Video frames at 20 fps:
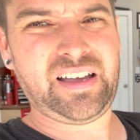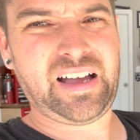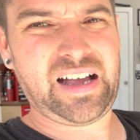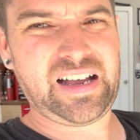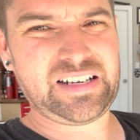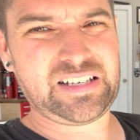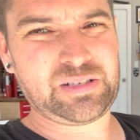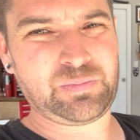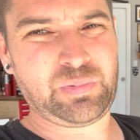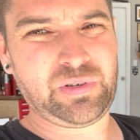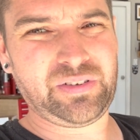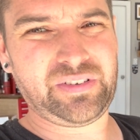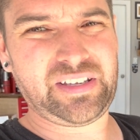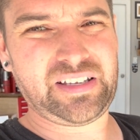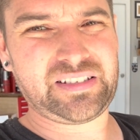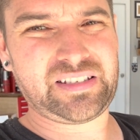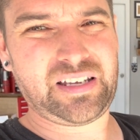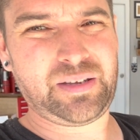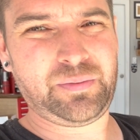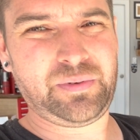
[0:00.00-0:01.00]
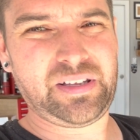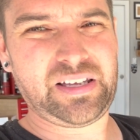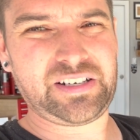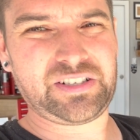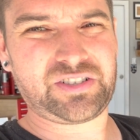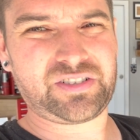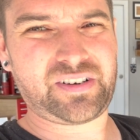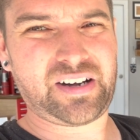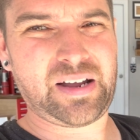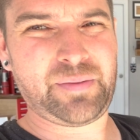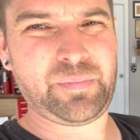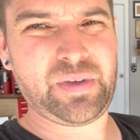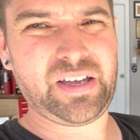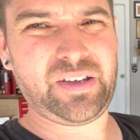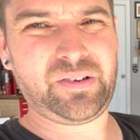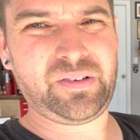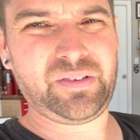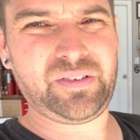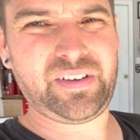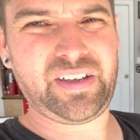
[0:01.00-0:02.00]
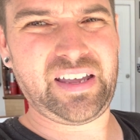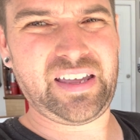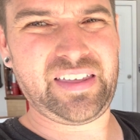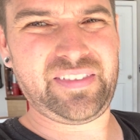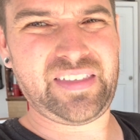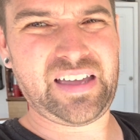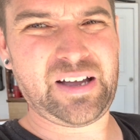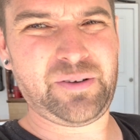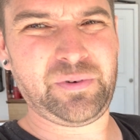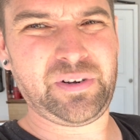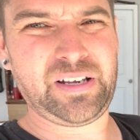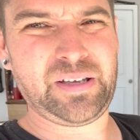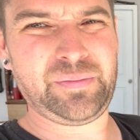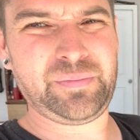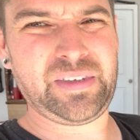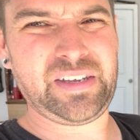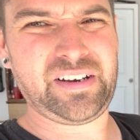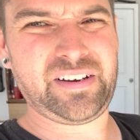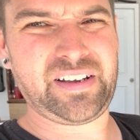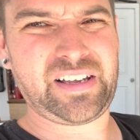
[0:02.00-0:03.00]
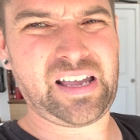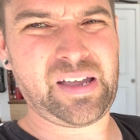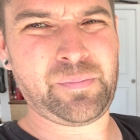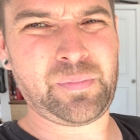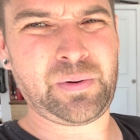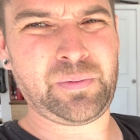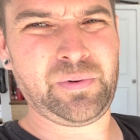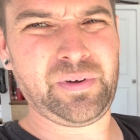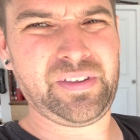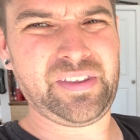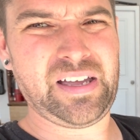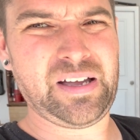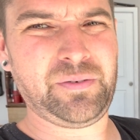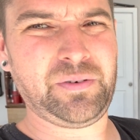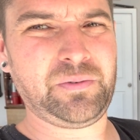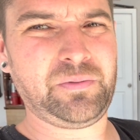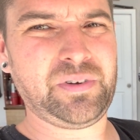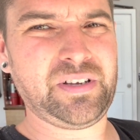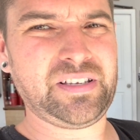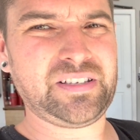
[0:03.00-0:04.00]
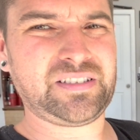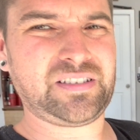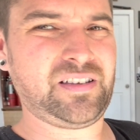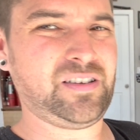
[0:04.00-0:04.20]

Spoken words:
I just built that table out of scrap metal, and that one up there, I can't remember what that one was,